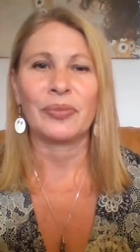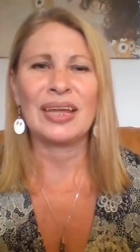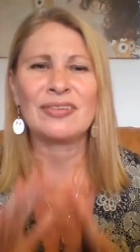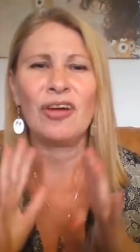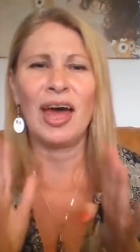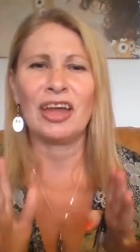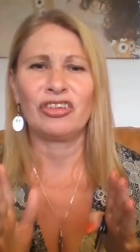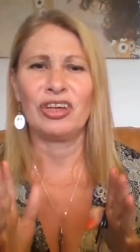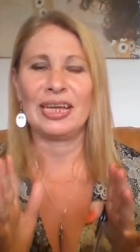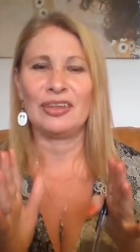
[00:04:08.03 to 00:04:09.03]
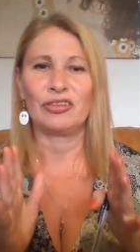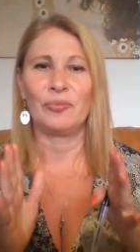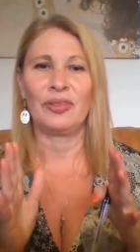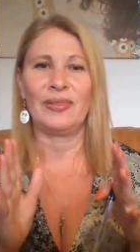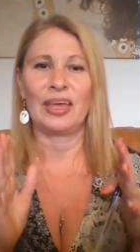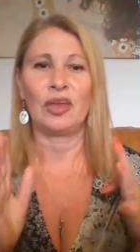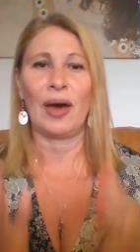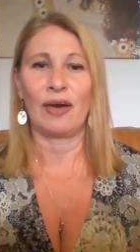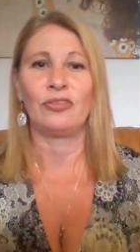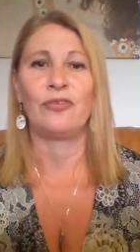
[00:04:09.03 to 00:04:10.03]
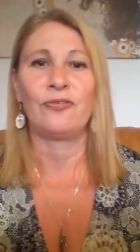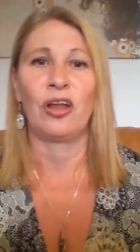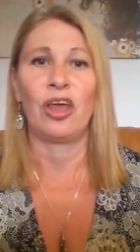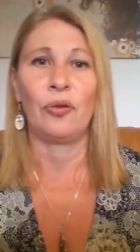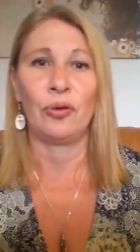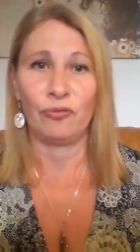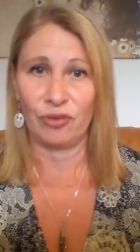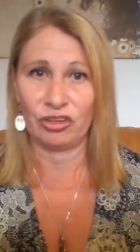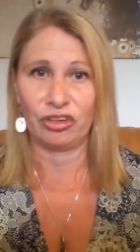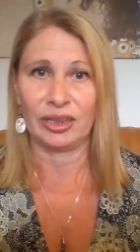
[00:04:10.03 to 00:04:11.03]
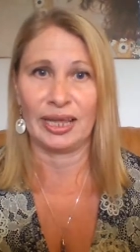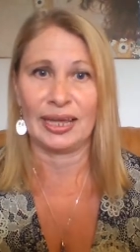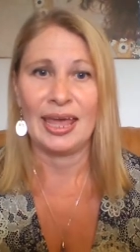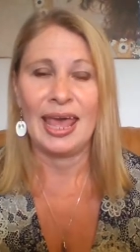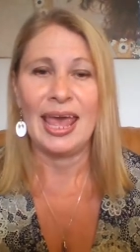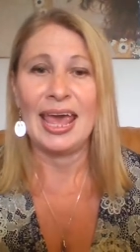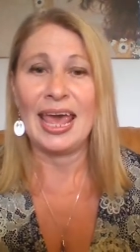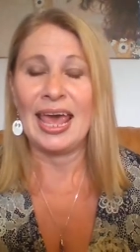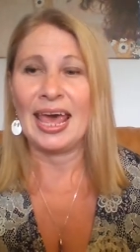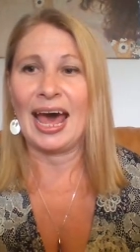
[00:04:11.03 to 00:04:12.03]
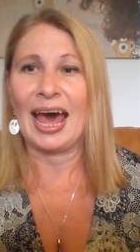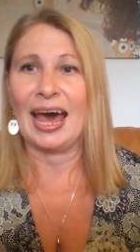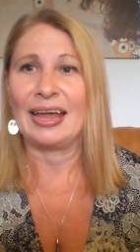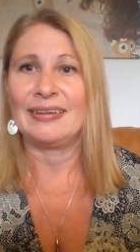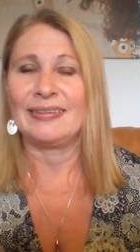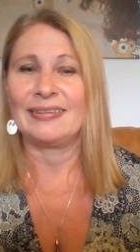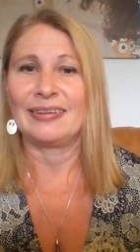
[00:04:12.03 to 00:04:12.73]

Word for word: it's not actually something that you have to follow rigidly. And